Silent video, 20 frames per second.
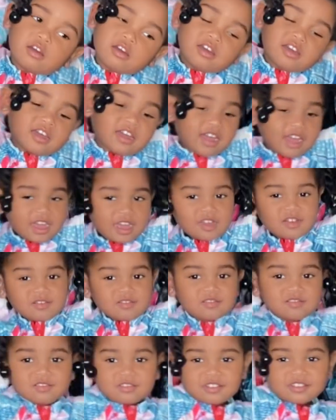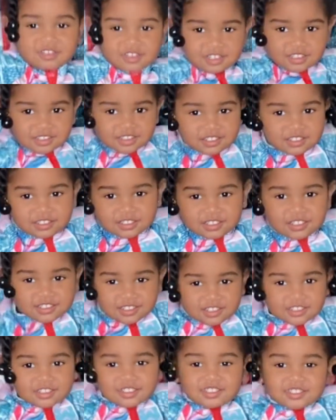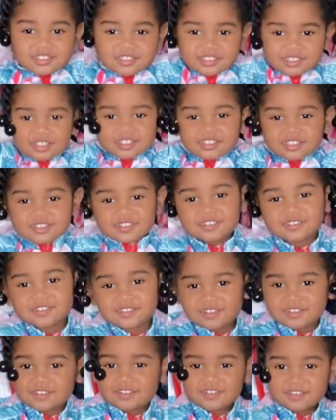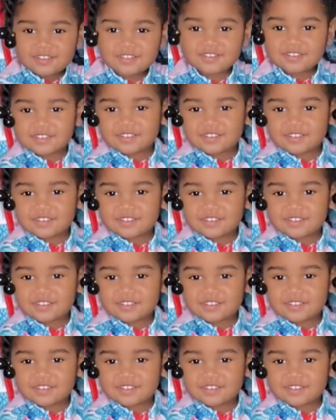the camera. This is what it looks like on the baby.